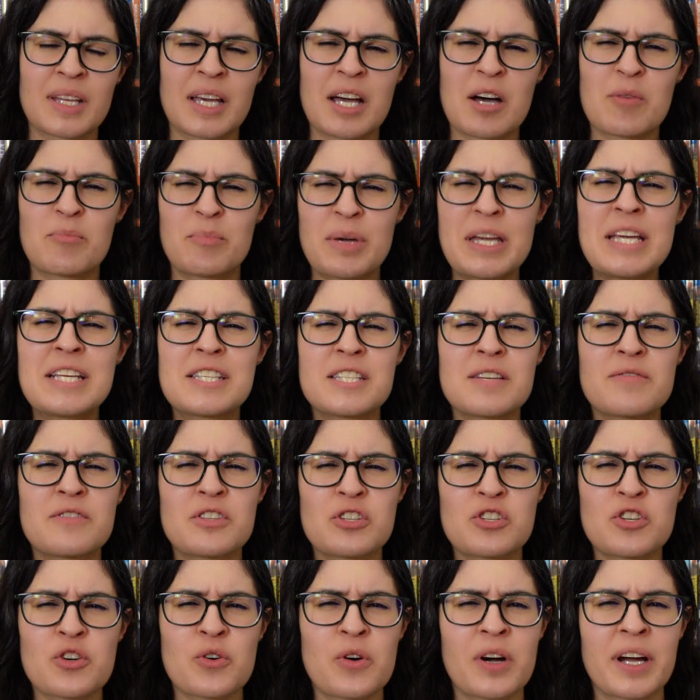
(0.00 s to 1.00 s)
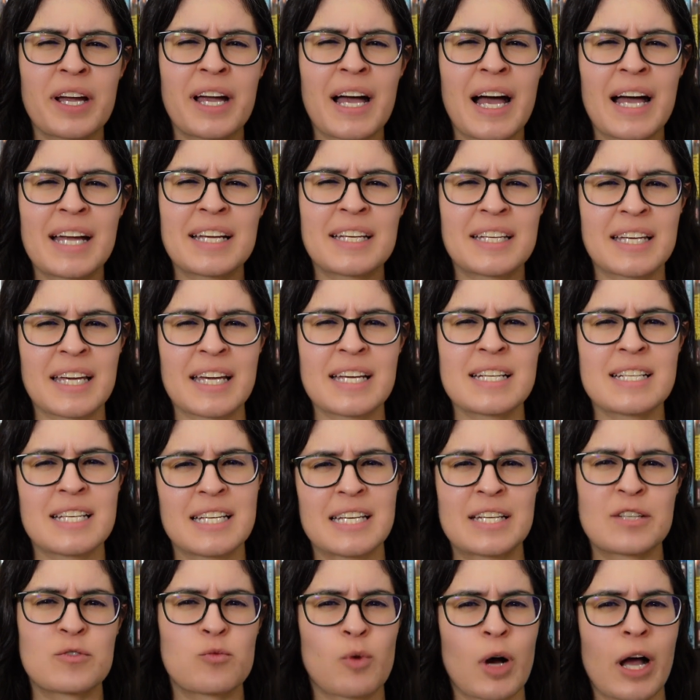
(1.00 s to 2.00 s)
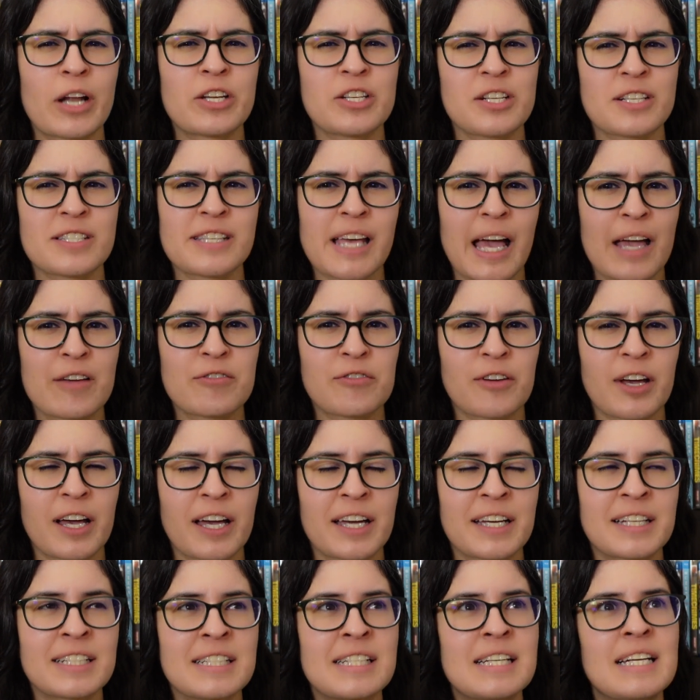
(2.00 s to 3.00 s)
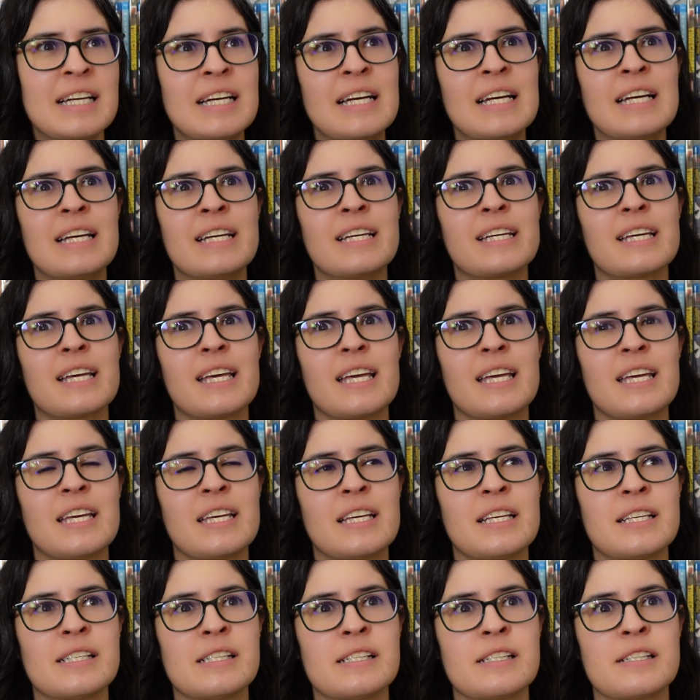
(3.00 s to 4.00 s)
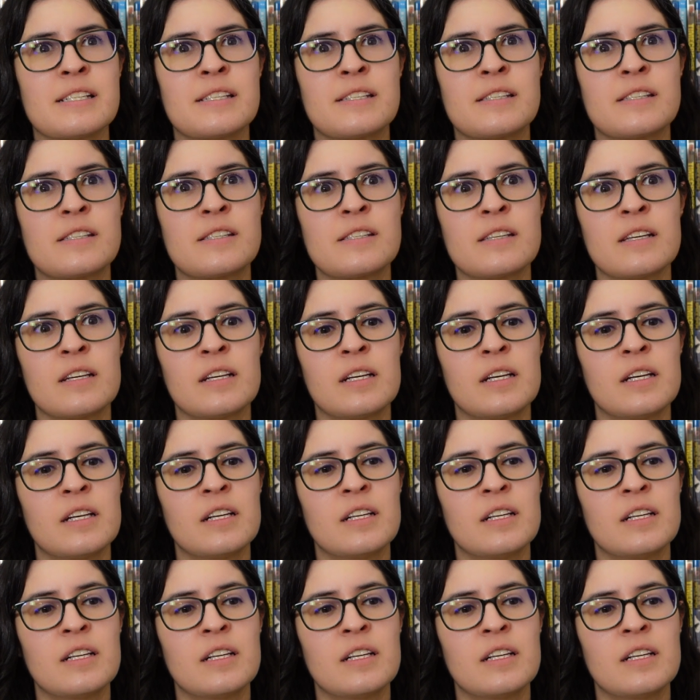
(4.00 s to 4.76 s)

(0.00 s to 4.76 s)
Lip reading: A piece of the joy I get in watching sci-fi is